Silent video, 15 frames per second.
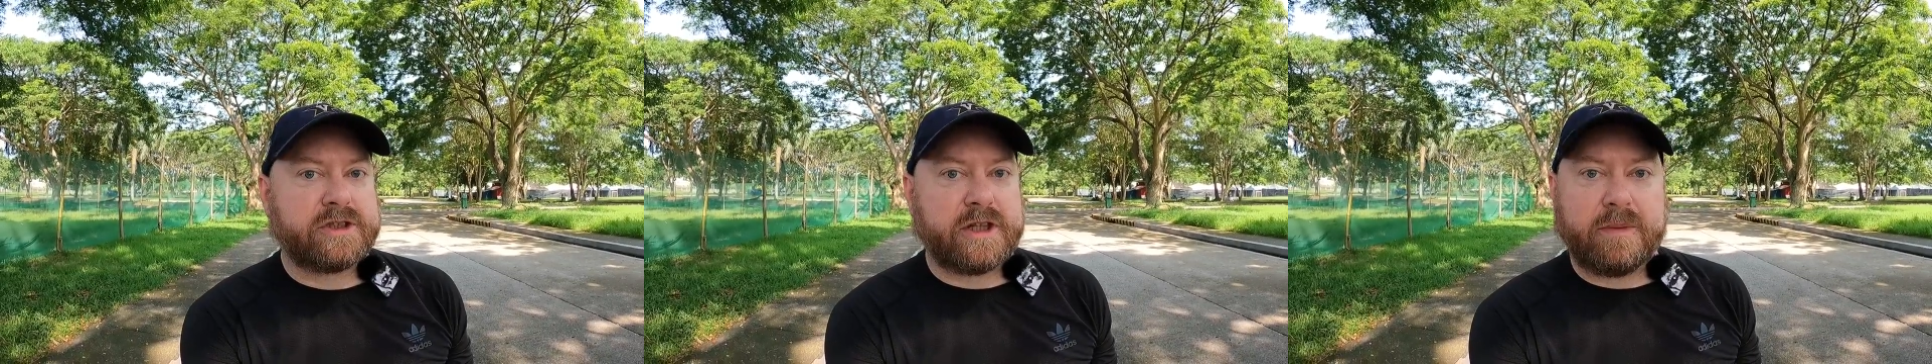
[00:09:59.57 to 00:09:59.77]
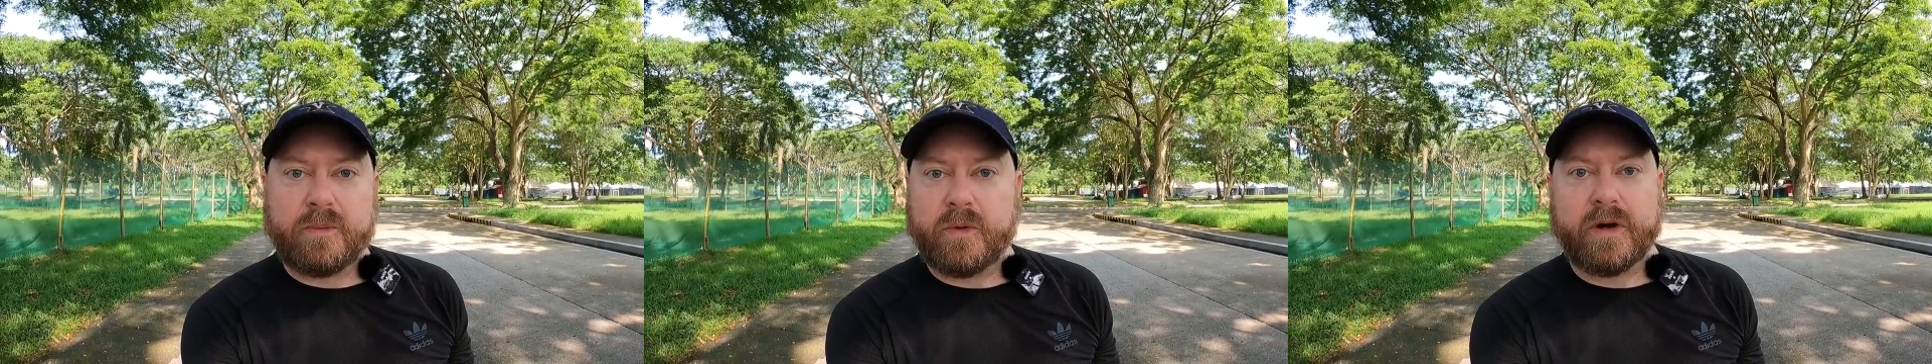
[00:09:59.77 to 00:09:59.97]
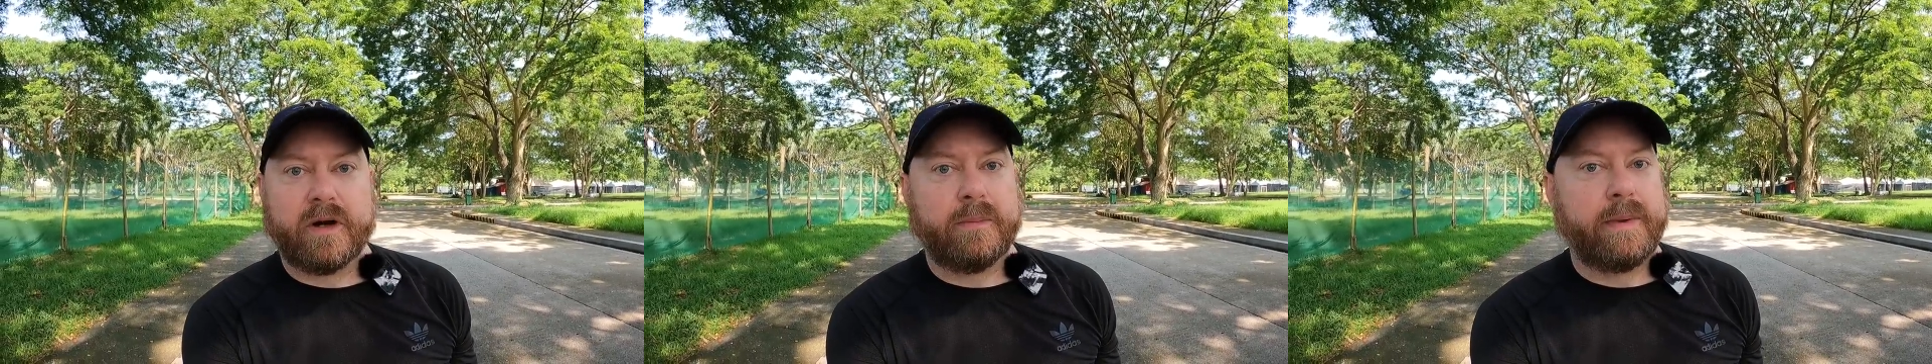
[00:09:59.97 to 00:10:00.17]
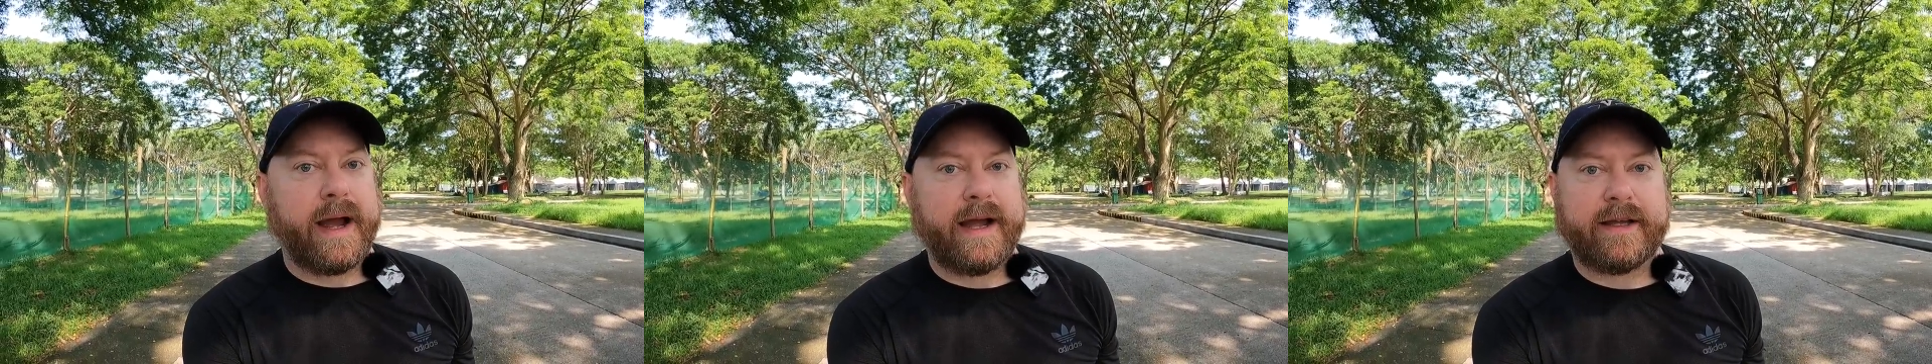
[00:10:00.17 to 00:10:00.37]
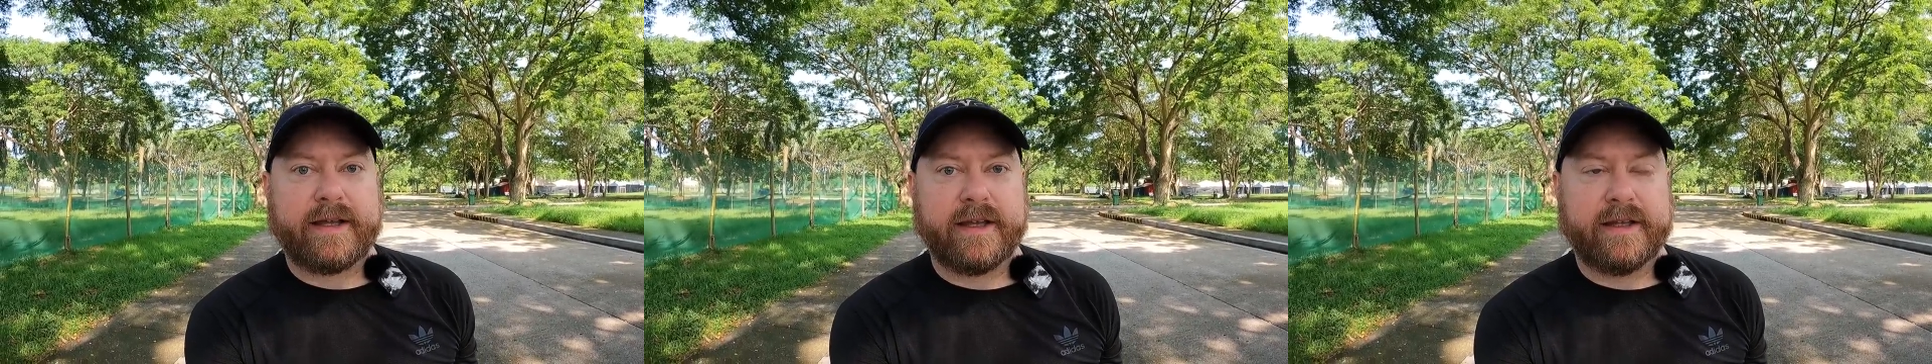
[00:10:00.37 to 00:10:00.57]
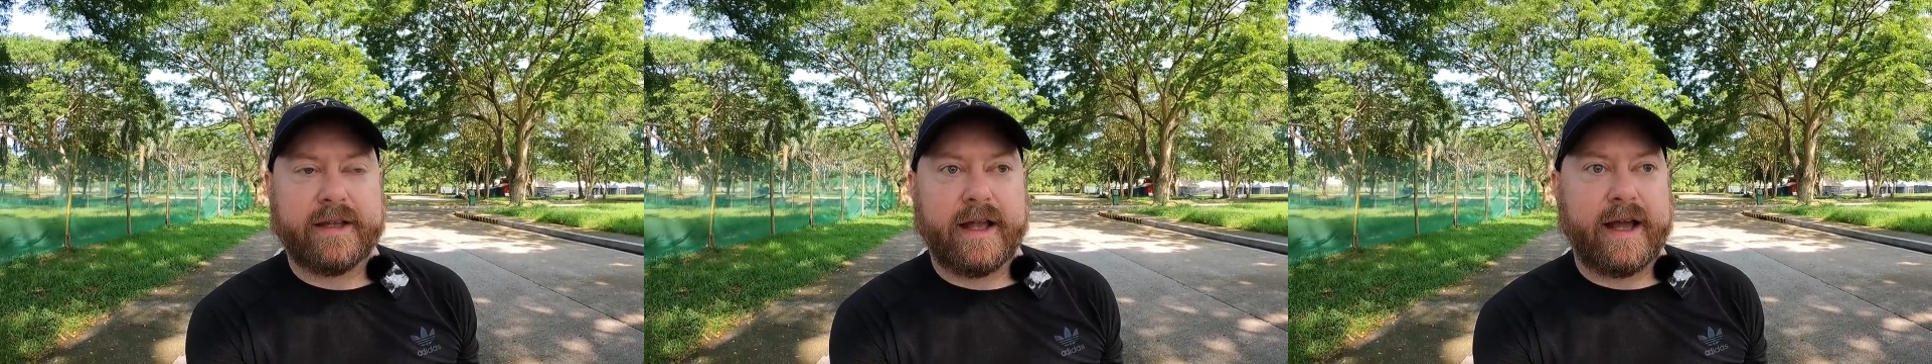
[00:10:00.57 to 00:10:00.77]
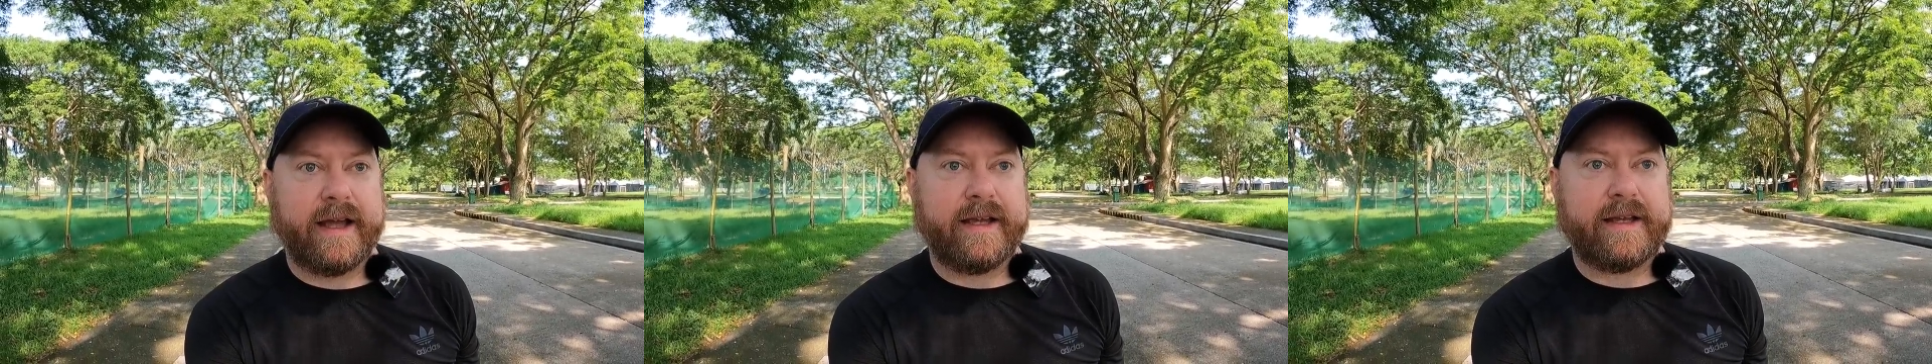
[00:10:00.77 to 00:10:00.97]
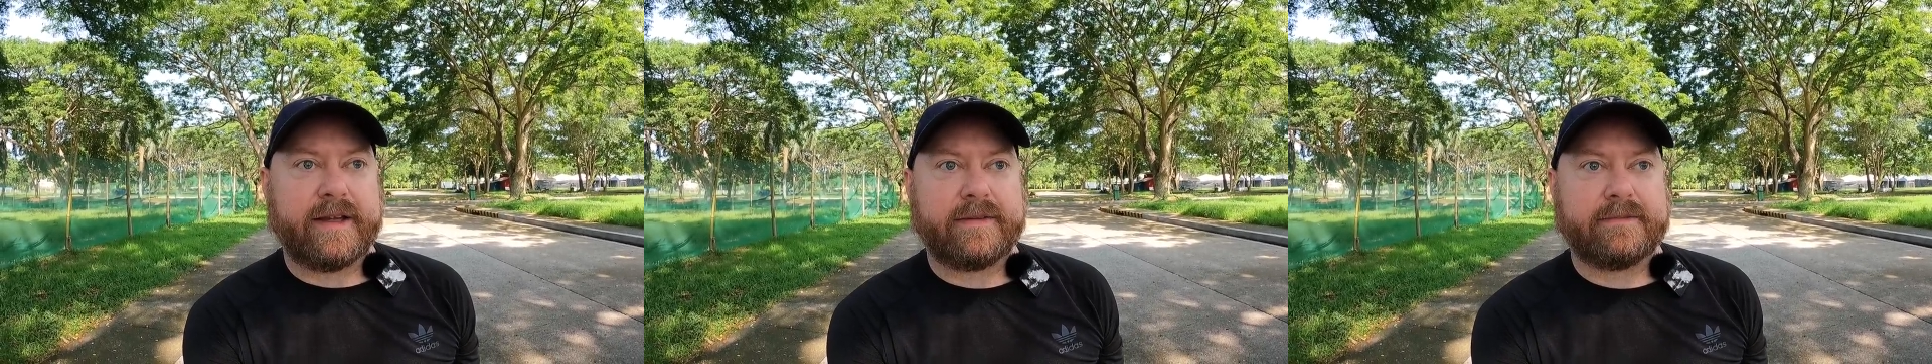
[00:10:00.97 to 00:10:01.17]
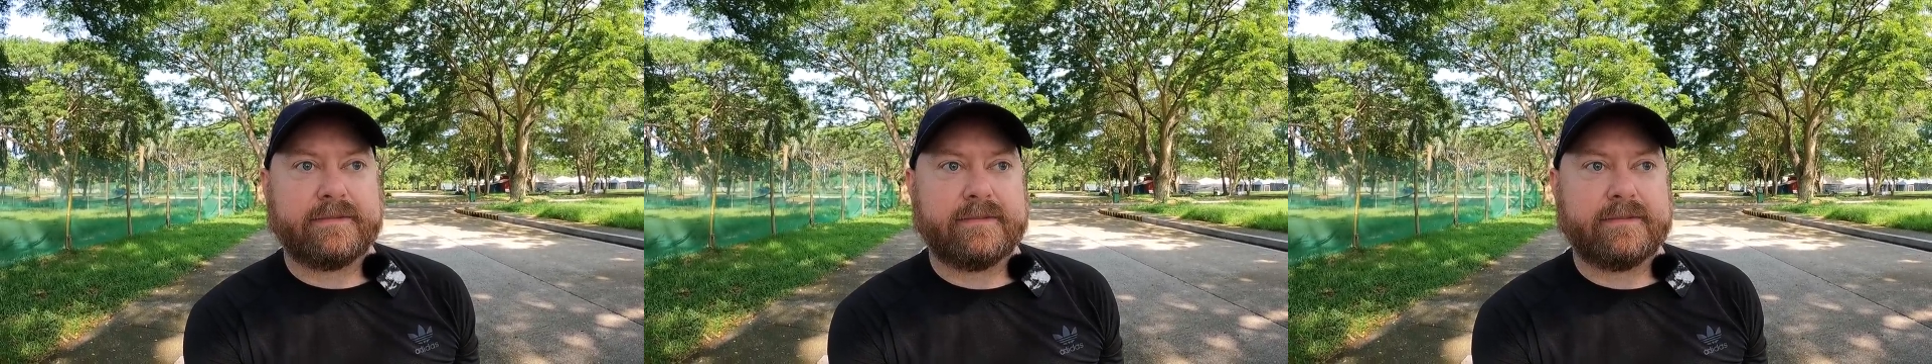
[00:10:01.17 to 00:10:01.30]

somewhere back in, like,